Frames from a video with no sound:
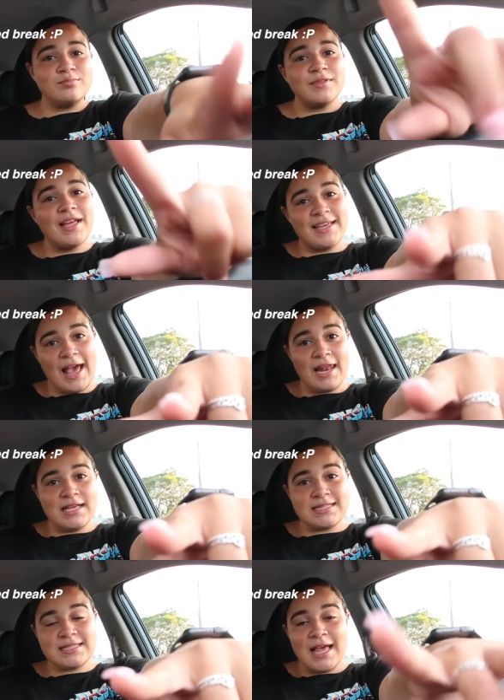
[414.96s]
to
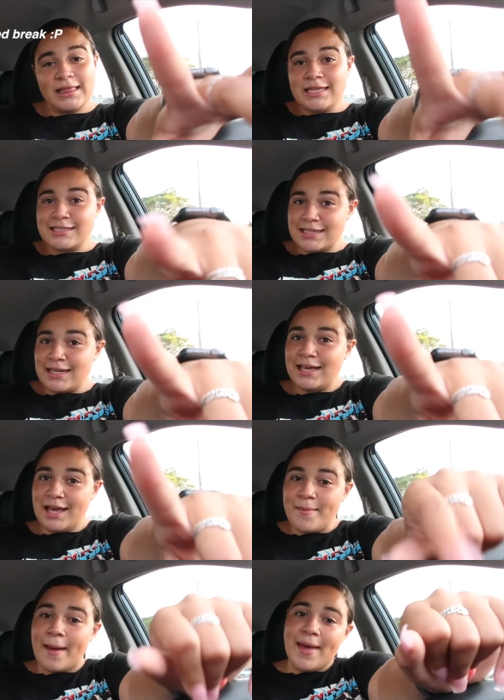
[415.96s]
the
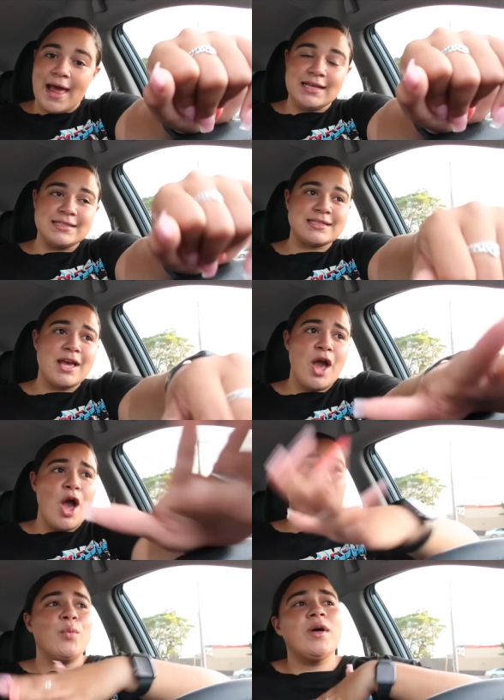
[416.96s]
city in my palace,
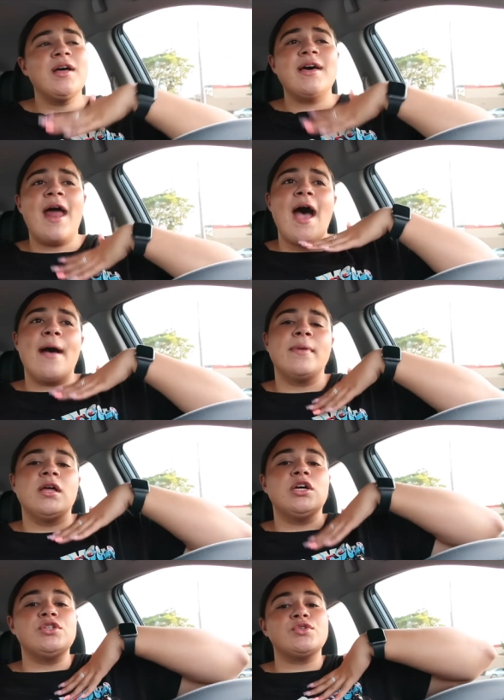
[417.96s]
what
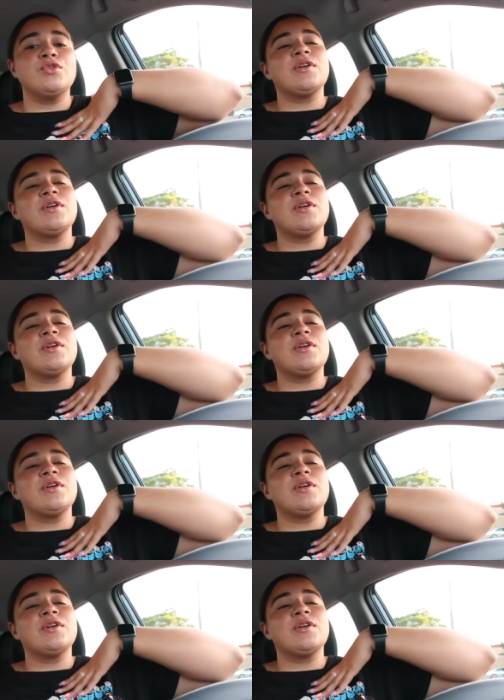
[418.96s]
I'ma do.